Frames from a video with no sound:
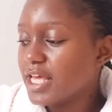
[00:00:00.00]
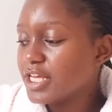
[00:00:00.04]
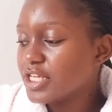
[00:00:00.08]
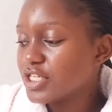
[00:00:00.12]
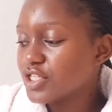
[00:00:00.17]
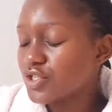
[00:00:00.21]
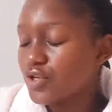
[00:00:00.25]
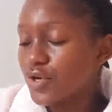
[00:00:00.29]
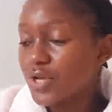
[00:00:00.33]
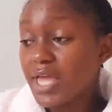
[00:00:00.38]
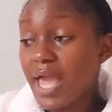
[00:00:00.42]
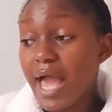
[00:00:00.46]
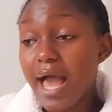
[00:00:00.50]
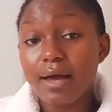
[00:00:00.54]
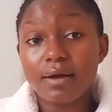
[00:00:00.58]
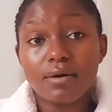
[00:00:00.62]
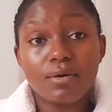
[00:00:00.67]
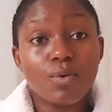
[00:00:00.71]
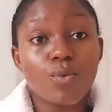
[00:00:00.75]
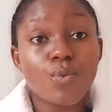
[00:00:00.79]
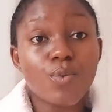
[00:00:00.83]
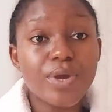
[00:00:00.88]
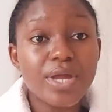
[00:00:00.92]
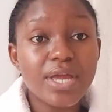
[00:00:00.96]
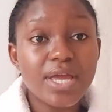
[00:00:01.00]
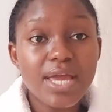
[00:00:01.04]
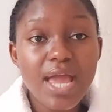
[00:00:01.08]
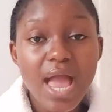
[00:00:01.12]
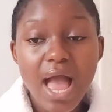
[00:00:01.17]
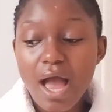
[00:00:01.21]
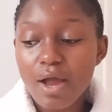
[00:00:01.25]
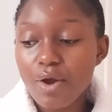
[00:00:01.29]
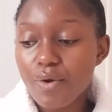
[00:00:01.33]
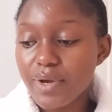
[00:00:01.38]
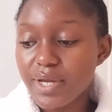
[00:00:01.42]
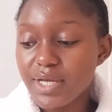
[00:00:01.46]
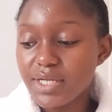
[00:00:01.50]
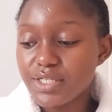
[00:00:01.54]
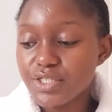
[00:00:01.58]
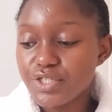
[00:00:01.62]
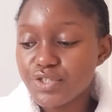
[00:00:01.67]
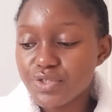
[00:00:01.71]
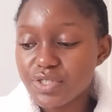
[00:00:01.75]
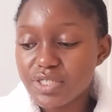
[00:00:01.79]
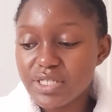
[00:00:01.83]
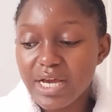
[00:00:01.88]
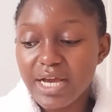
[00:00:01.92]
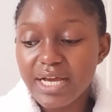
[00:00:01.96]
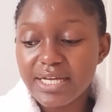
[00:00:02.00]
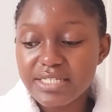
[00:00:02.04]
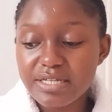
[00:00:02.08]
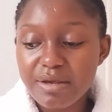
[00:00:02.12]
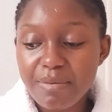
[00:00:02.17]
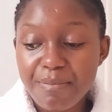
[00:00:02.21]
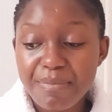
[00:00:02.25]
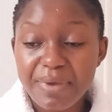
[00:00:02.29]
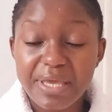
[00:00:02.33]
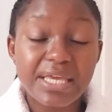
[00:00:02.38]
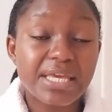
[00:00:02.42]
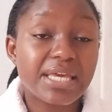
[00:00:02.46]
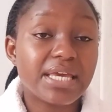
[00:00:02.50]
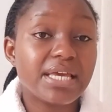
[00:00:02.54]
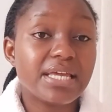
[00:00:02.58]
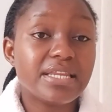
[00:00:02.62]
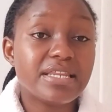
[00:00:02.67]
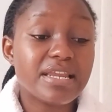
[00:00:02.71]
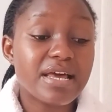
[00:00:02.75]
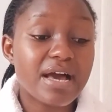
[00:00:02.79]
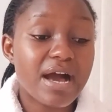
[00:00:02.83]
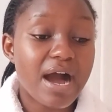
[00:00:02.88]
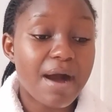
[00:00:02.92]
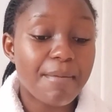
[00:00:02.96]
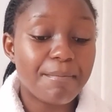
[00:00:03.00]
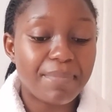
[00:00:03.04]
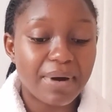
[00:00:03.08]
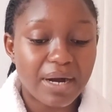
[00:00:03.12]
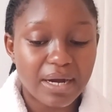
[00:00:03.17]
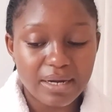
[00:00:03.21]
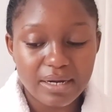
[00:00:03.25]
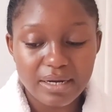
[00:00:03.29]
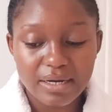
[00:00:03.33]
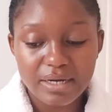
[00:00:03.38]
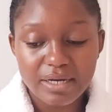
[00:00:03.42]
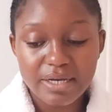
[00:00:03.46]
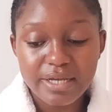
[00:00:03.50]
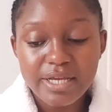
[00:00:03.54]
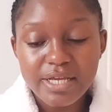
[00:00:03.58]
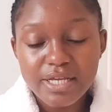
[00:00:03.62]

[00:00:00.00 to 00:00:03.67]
So yeah, we are going to start making a burger.